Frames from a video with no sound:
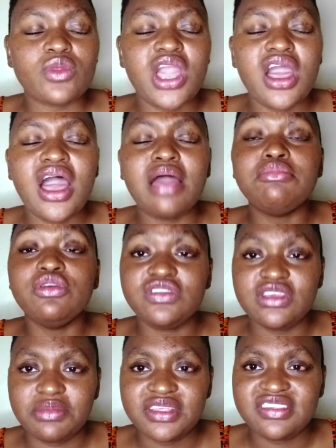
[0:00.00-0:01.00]
uh,
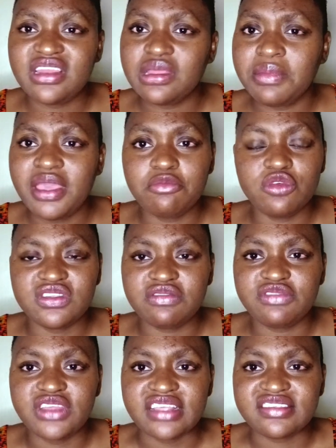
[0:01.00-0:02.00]
abusing me, sending me
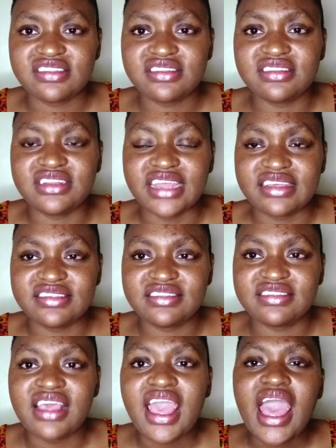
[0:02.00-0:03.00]
abusive text,
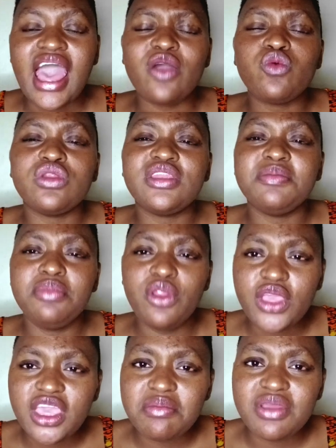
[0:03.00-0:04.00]
texts. I would
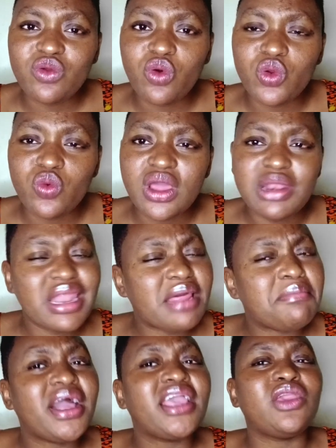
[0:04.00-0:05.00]
block him in on one
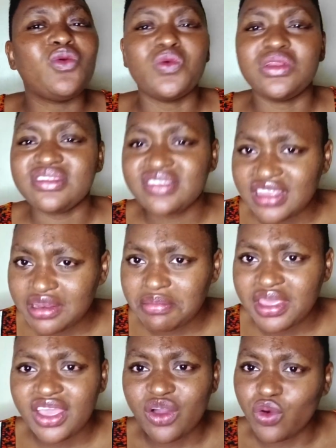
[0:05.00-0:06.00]
number, he will send
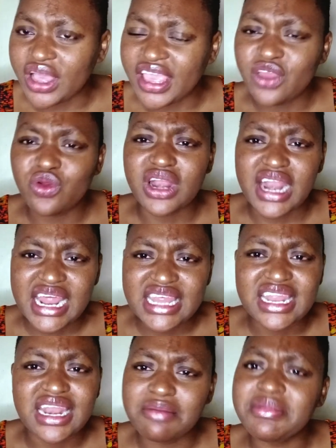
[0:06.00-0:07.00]
me again on
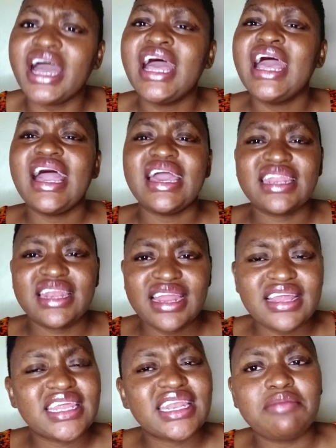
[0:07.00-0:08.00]
another number and
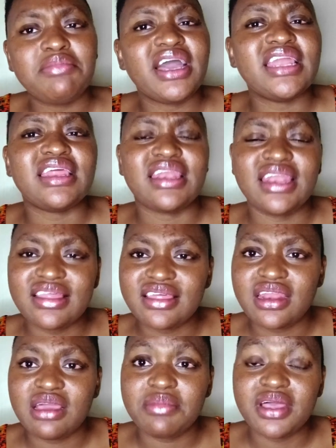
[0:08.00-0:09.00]
another number and
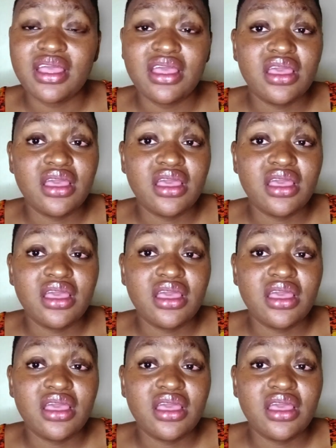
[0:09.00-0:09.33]
another number.